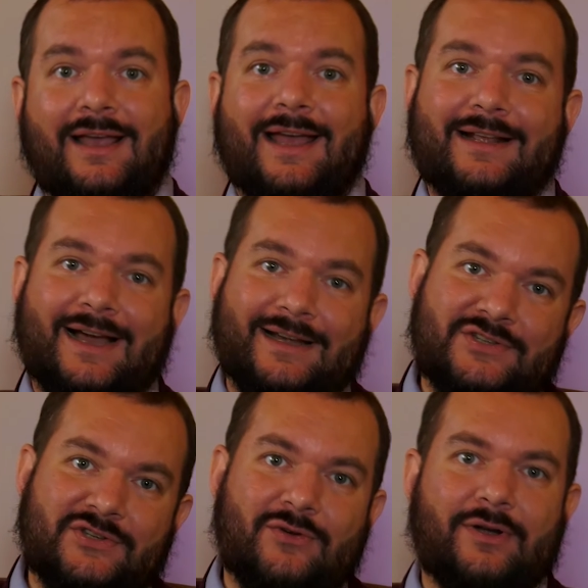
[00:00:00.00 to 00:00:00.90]
and kind of
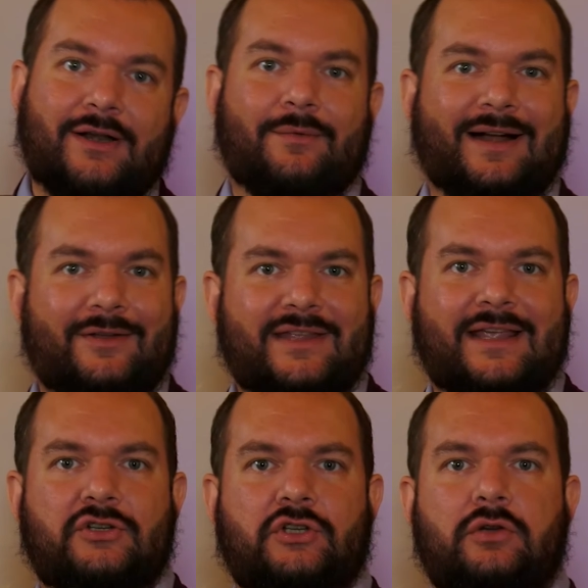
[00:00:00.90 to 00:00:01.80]
skirted around
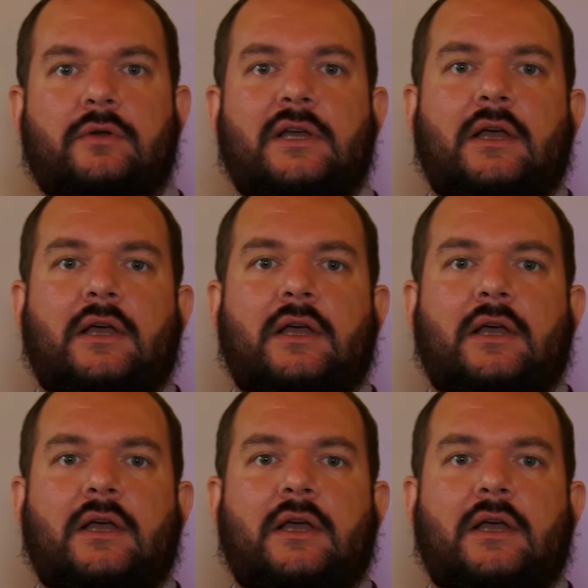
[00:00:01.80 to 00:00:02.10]
the issue.